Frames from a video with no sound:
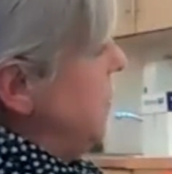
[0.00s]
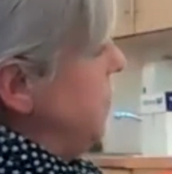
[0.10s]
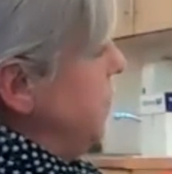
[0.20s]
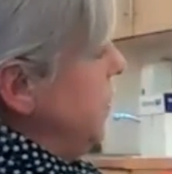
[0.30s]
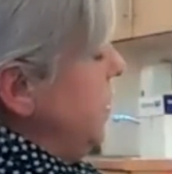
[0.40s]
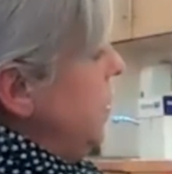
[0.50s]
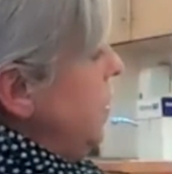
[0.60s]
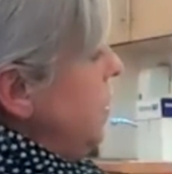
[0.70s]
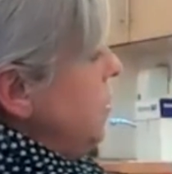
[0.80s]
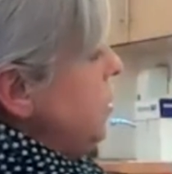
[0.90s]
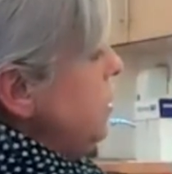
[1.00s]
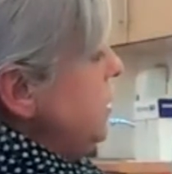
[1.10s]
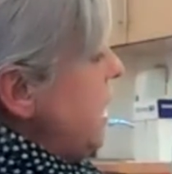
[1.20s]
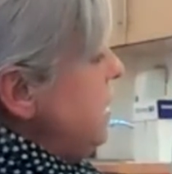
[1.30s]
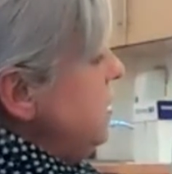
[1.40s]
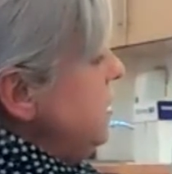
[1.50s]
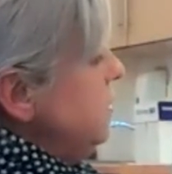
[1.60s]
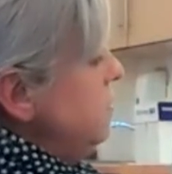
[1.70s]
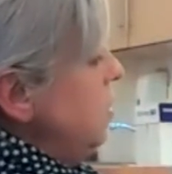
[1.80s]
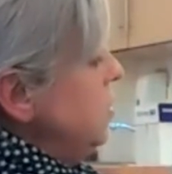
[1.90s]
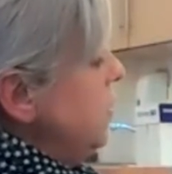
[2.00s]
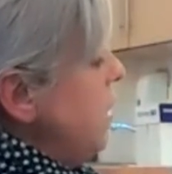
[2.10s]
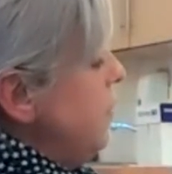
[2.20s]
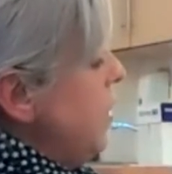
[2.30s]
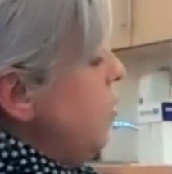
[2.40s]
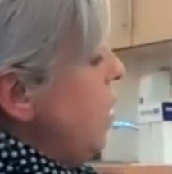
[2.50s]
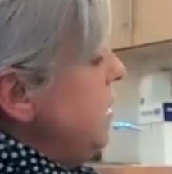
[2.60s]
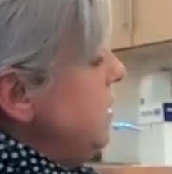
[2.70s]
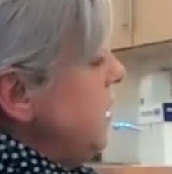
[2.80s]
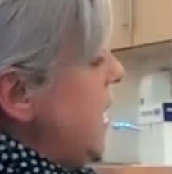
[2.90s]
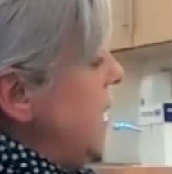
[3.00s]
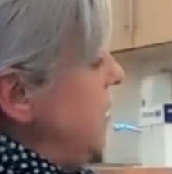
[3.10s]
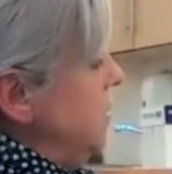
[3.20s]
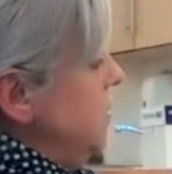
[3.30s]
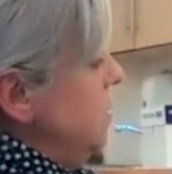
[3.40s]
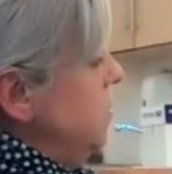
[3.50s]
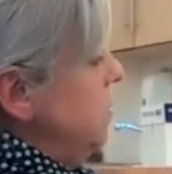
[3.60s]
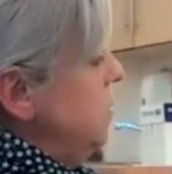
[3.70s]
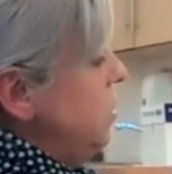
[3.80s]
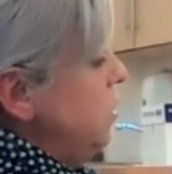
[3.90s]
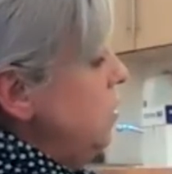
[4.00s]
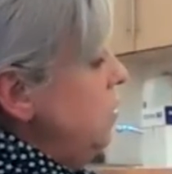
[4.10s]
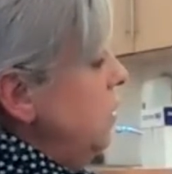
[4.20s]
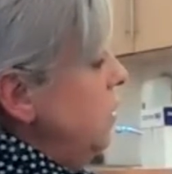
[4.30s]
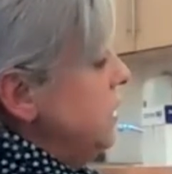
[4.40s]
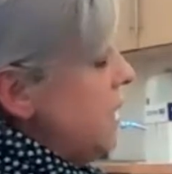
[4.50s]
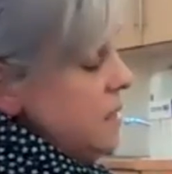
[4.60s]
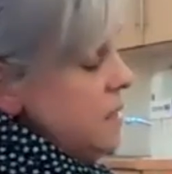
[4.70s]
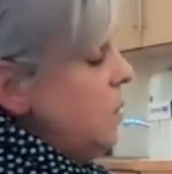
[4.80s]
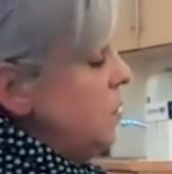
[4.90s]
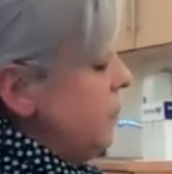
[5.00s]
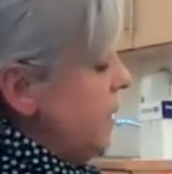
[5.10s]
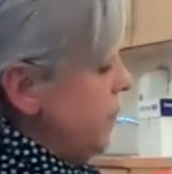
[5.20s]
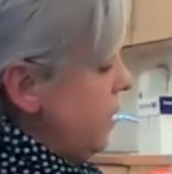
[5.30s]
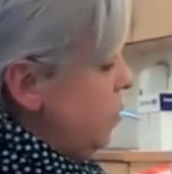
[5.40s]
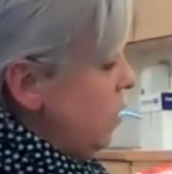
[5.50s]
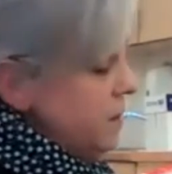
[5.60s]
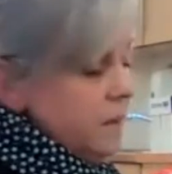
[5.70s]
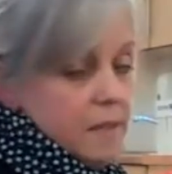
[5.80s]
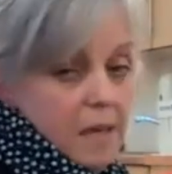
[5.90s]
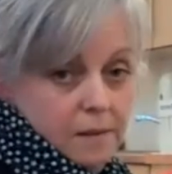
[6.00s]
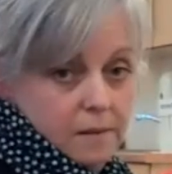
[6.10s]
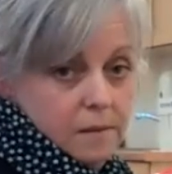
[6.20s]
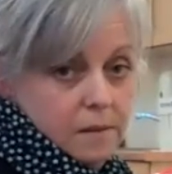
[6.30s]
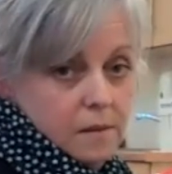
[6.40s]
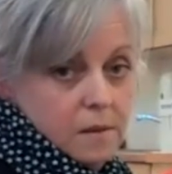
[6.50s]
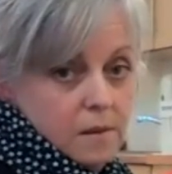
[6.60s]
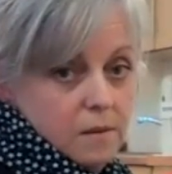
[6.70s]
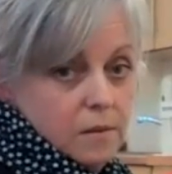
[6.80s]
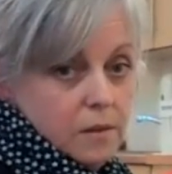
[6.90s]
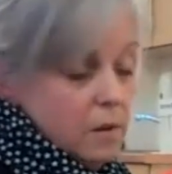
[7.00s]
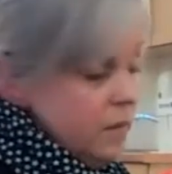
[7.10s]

one. 2 tens multiplied by 1 10. 2 tens multiplied by 1 10. So